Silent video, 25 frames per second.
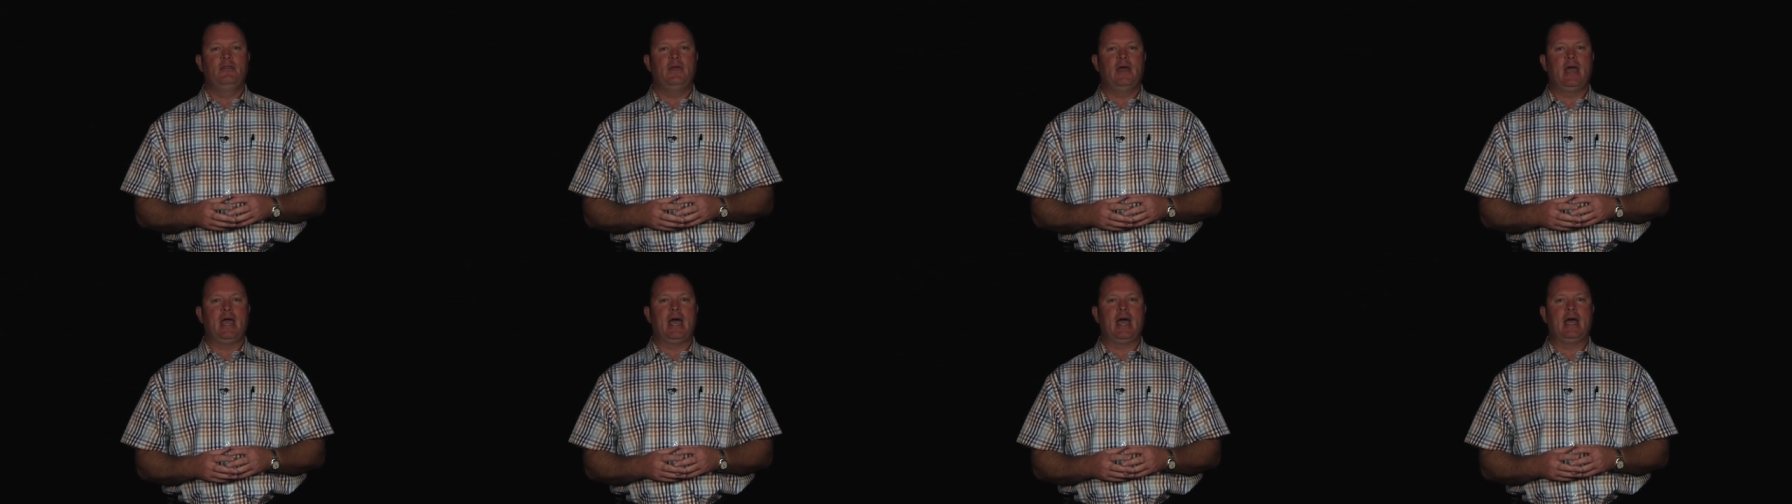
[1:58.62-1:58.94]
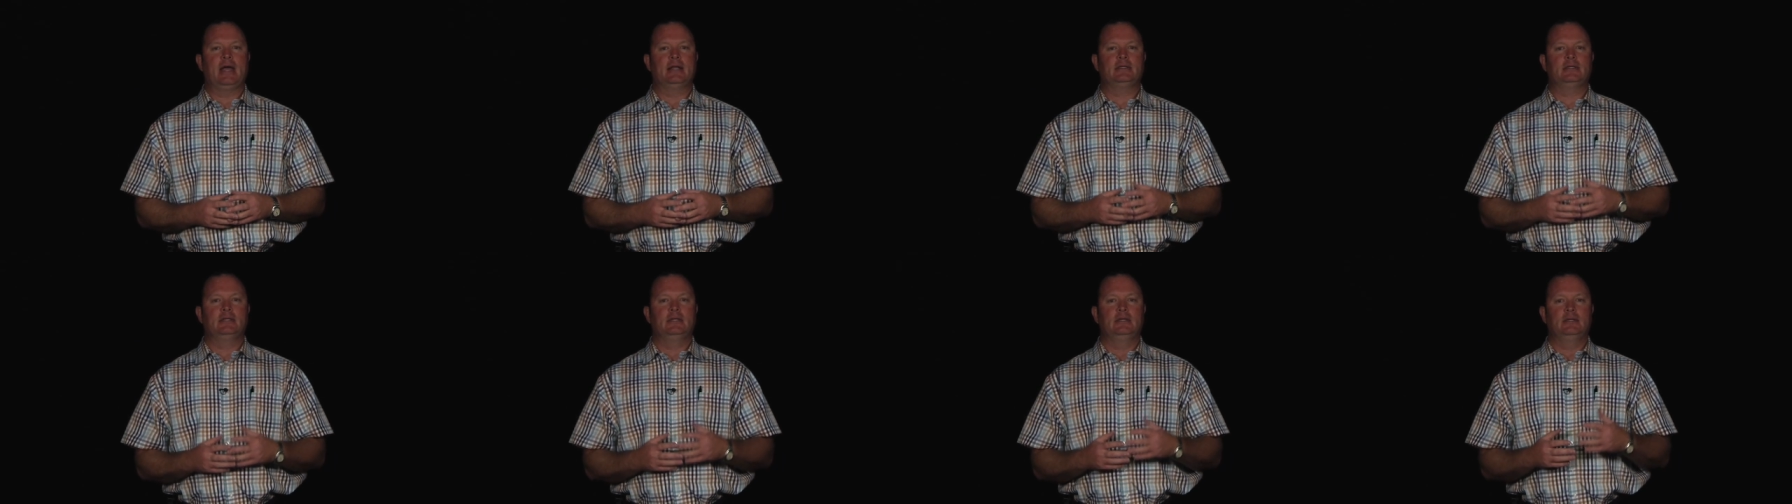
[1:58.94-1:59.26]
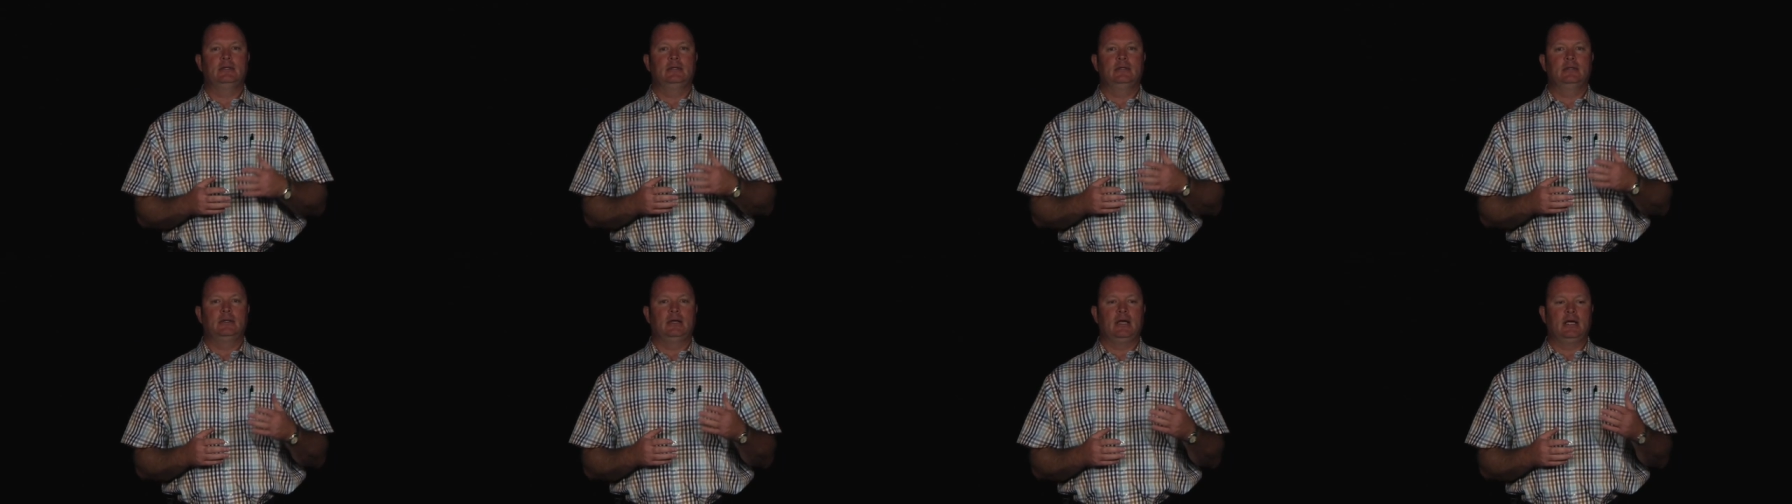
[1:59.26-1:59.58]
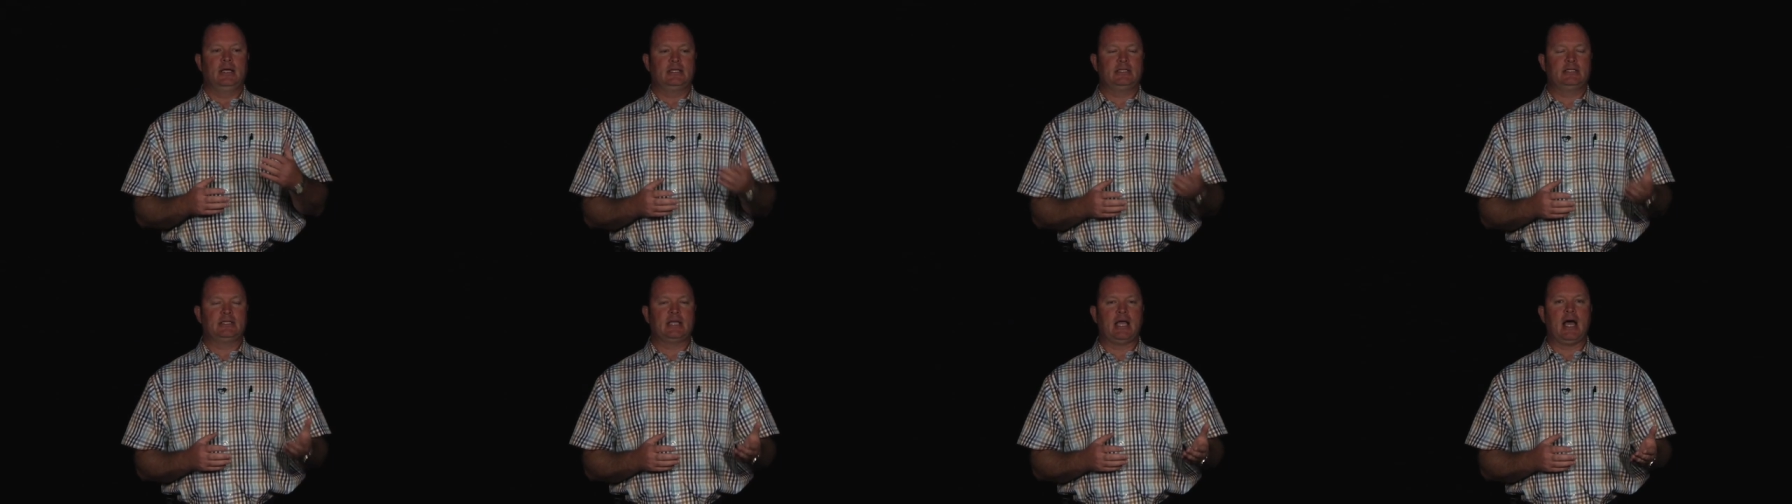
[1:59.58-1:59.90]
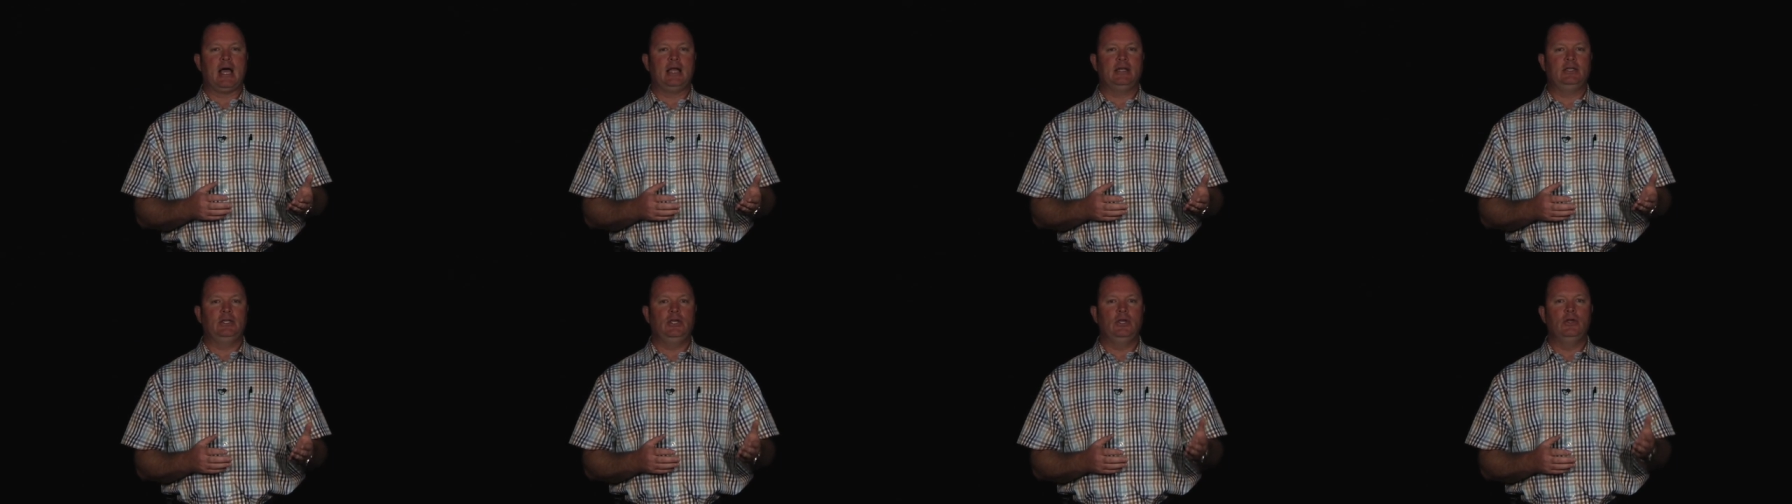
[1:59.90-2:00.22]
that
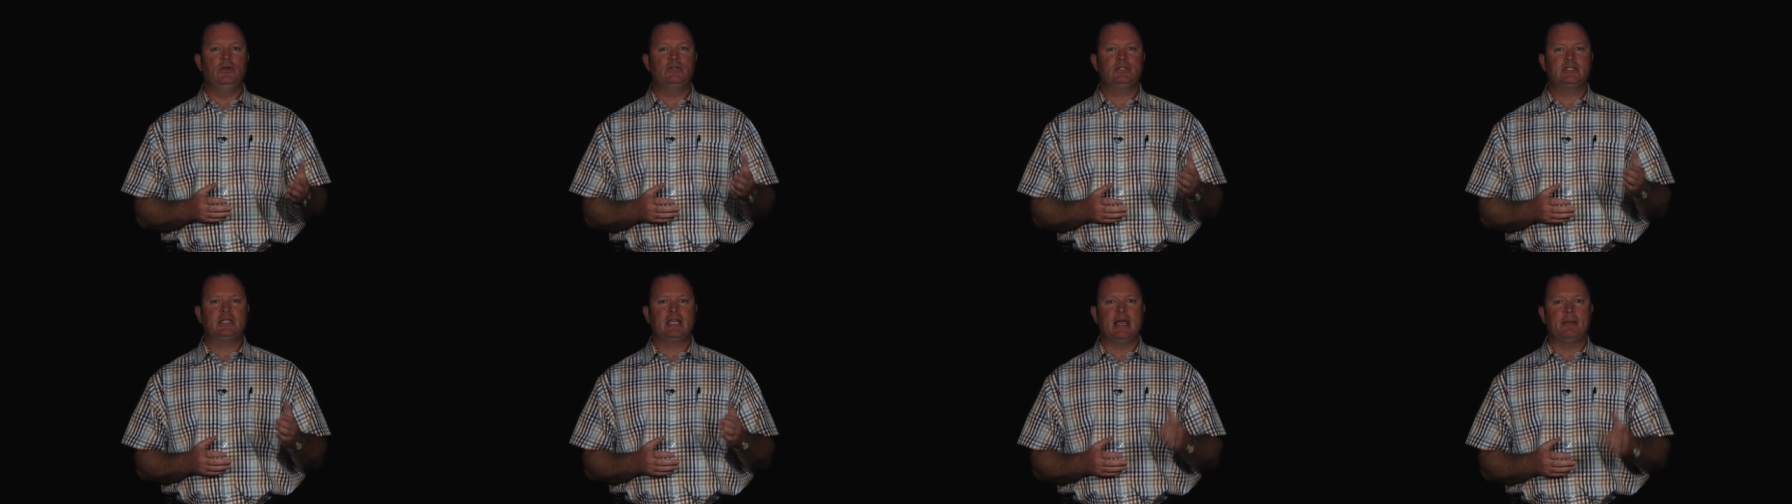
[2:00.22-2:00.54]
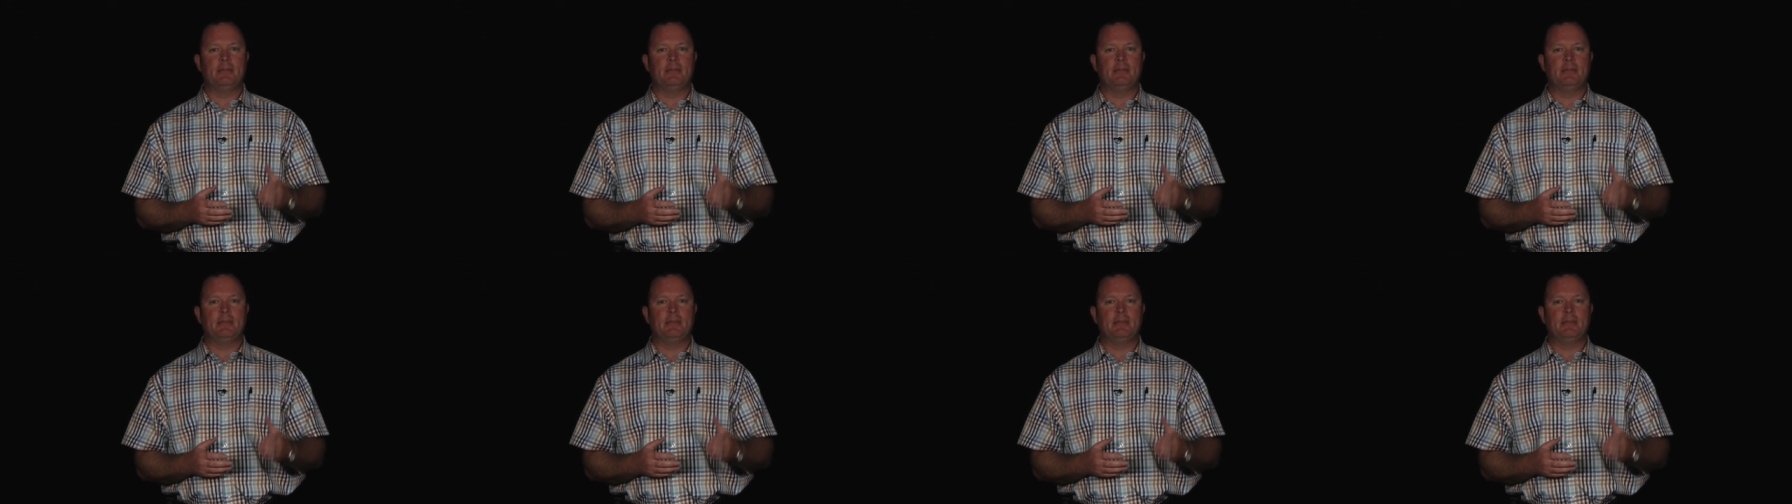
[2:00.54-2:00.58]
Assad used